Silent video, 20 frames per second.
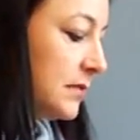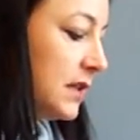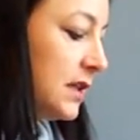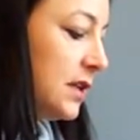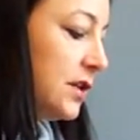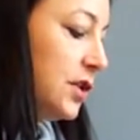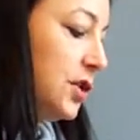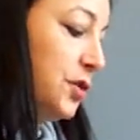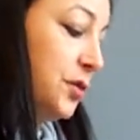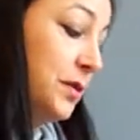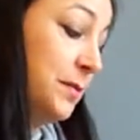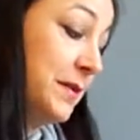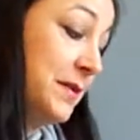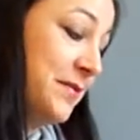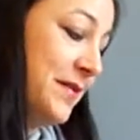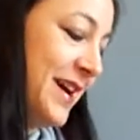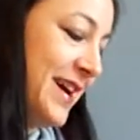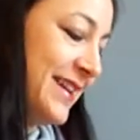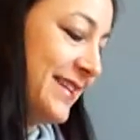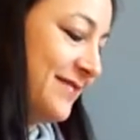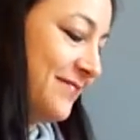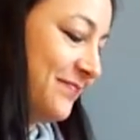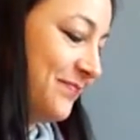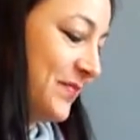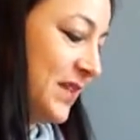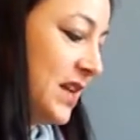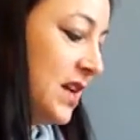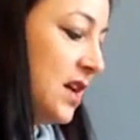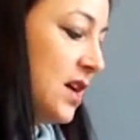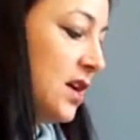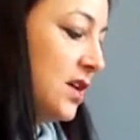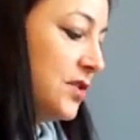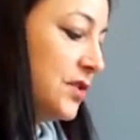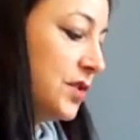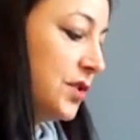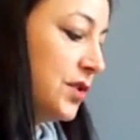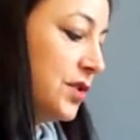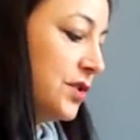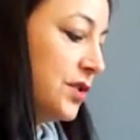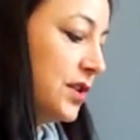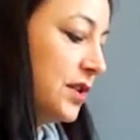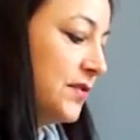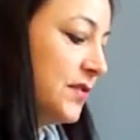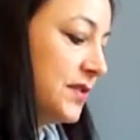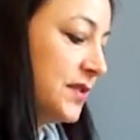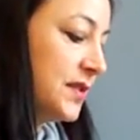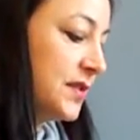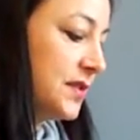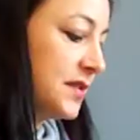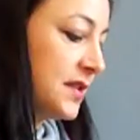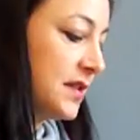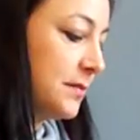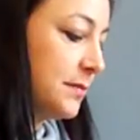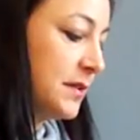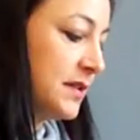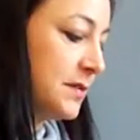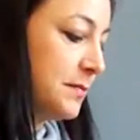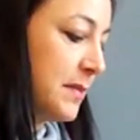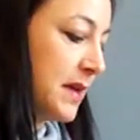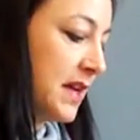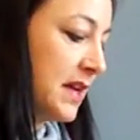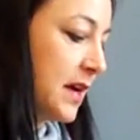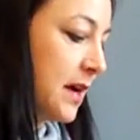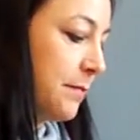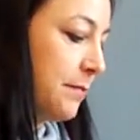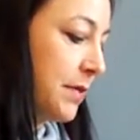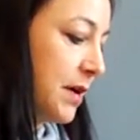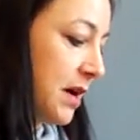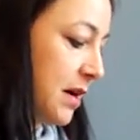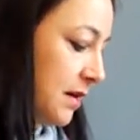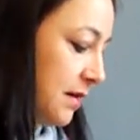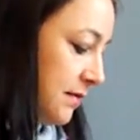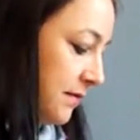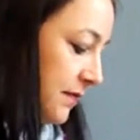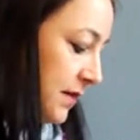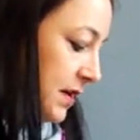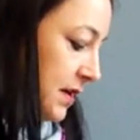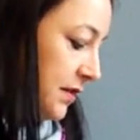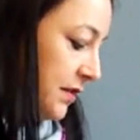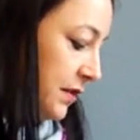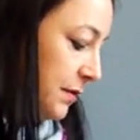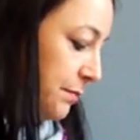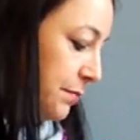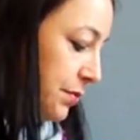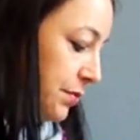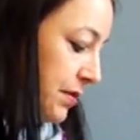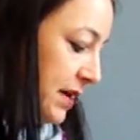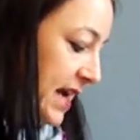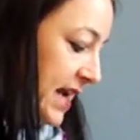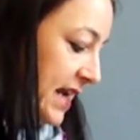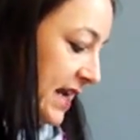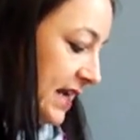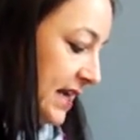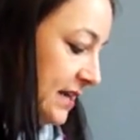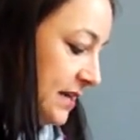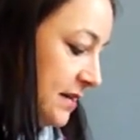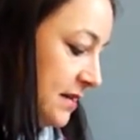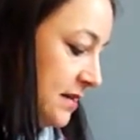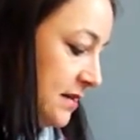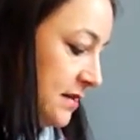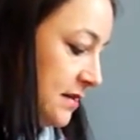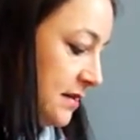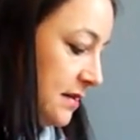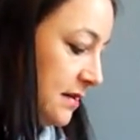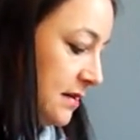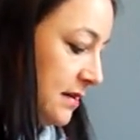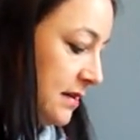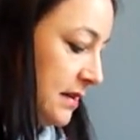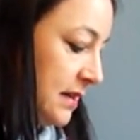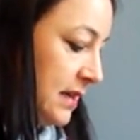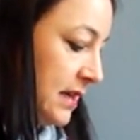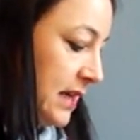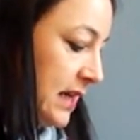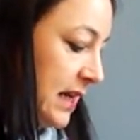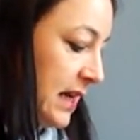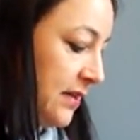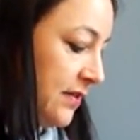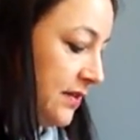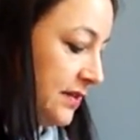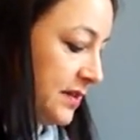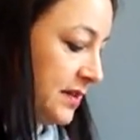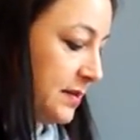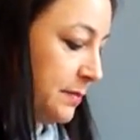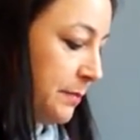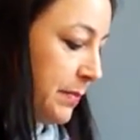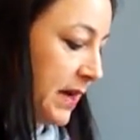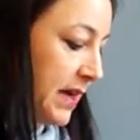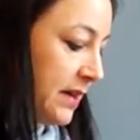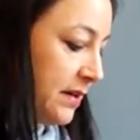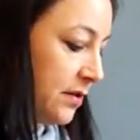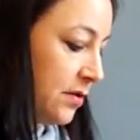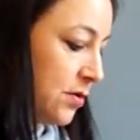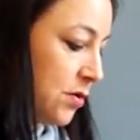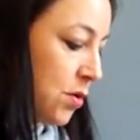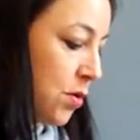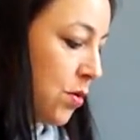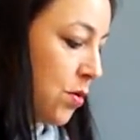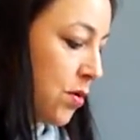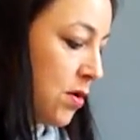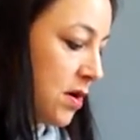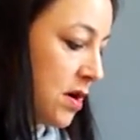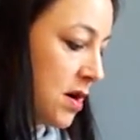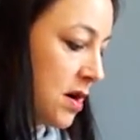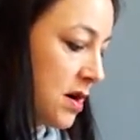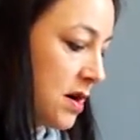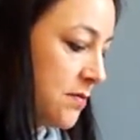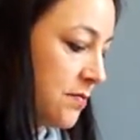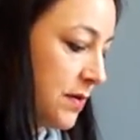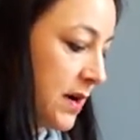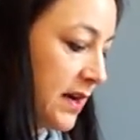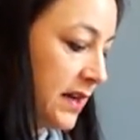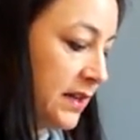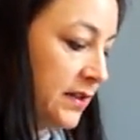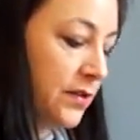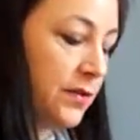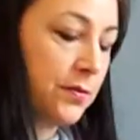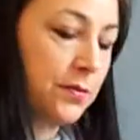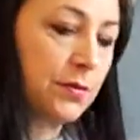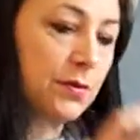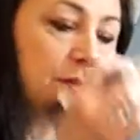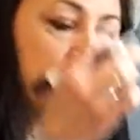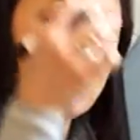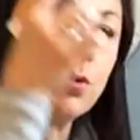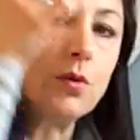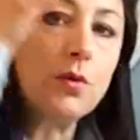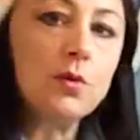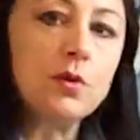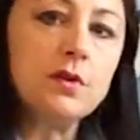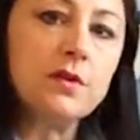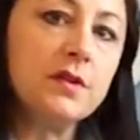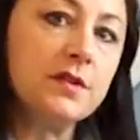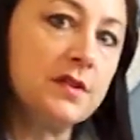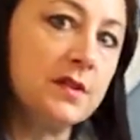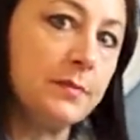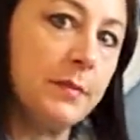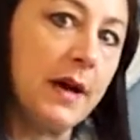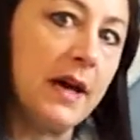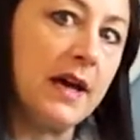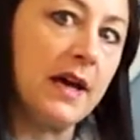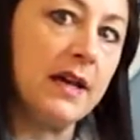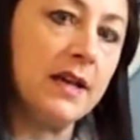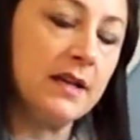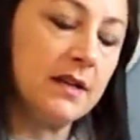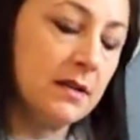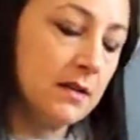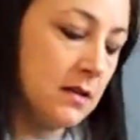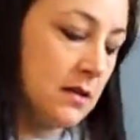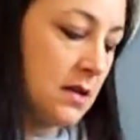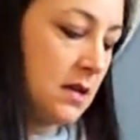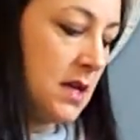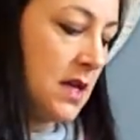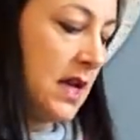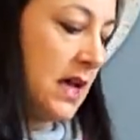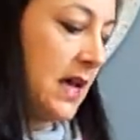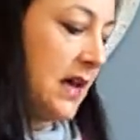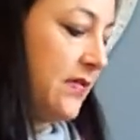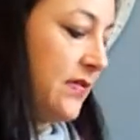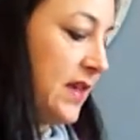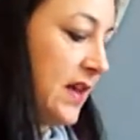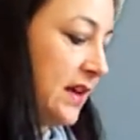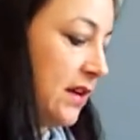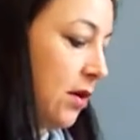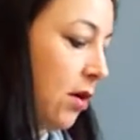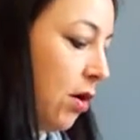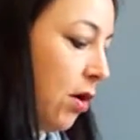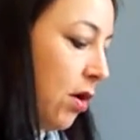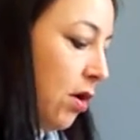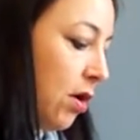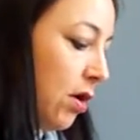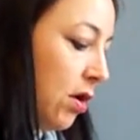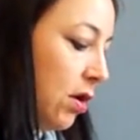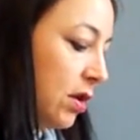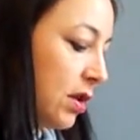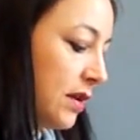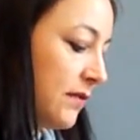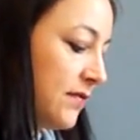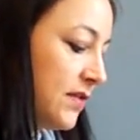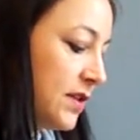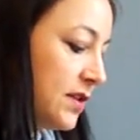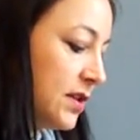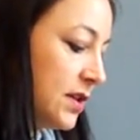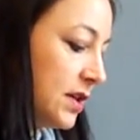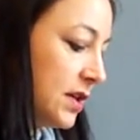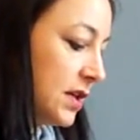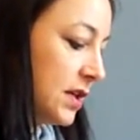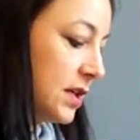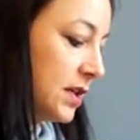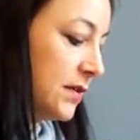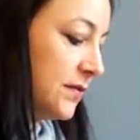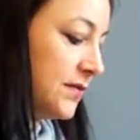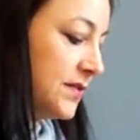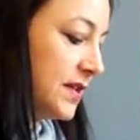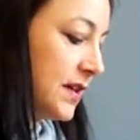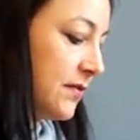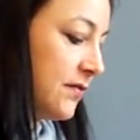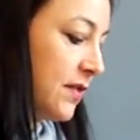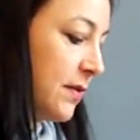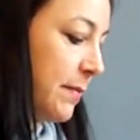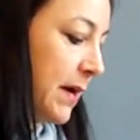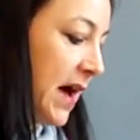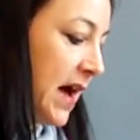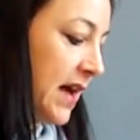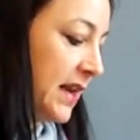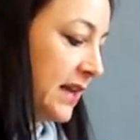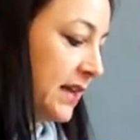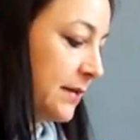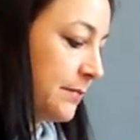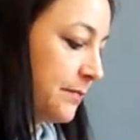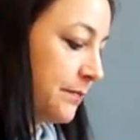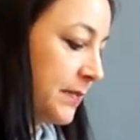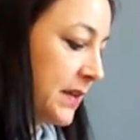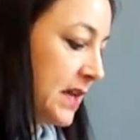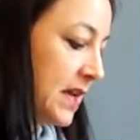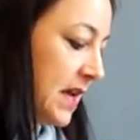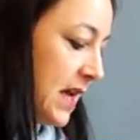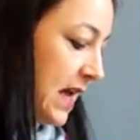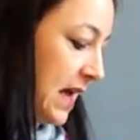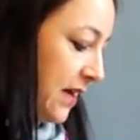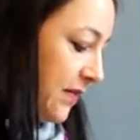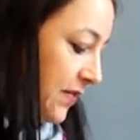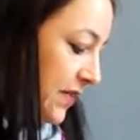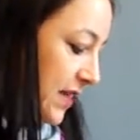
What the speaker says: you would be right. So your nervous system is made up of the brain and the spinal cord running through the spine, and then all of the nerves of the body. And